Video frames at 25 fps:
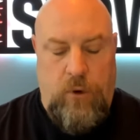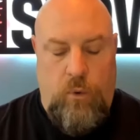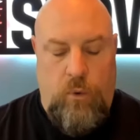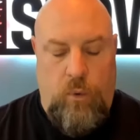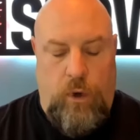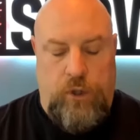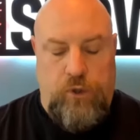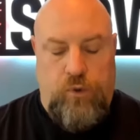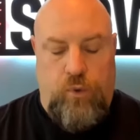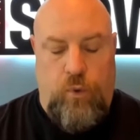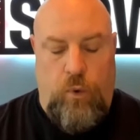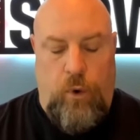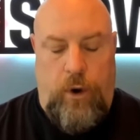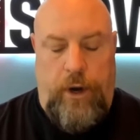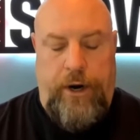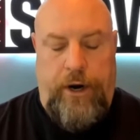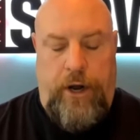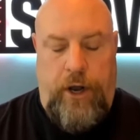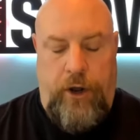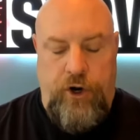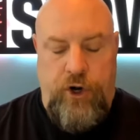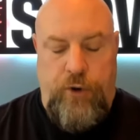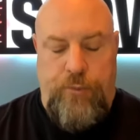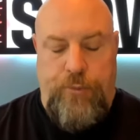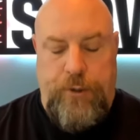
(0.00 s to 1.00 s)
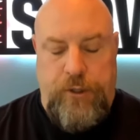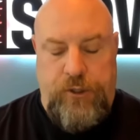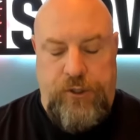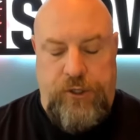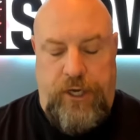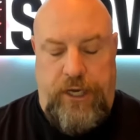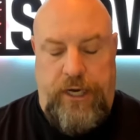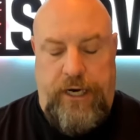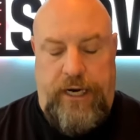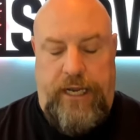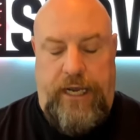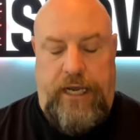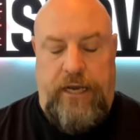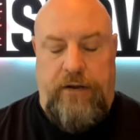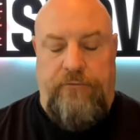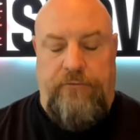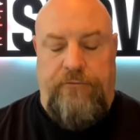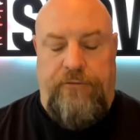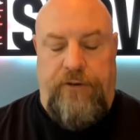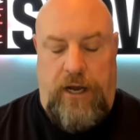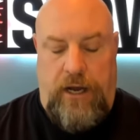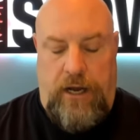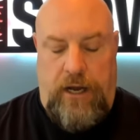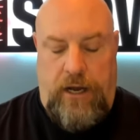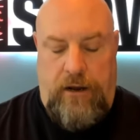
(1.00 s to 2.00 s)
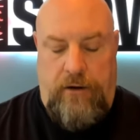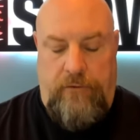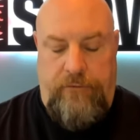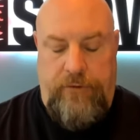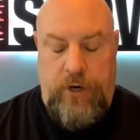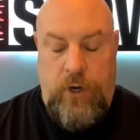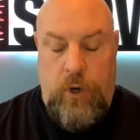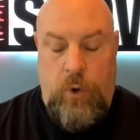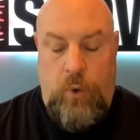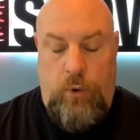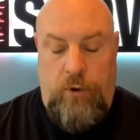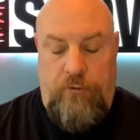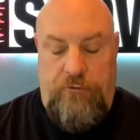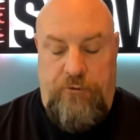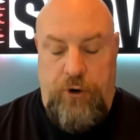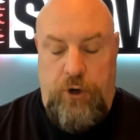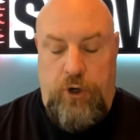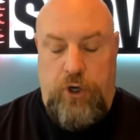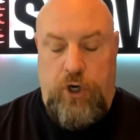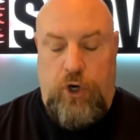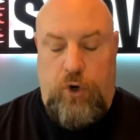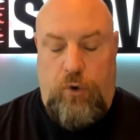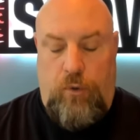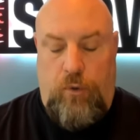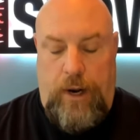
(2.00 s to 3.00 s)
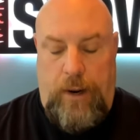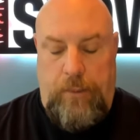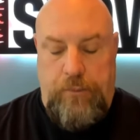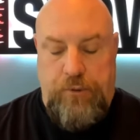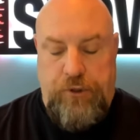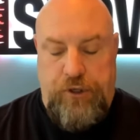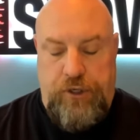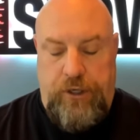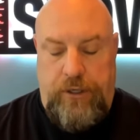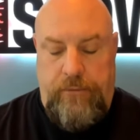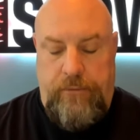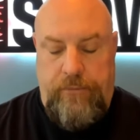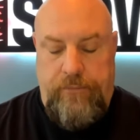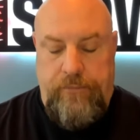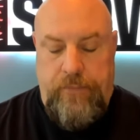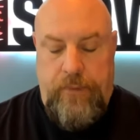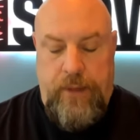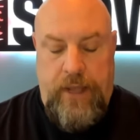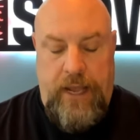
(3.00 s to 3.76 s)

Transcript: was 100% involved with your corruption,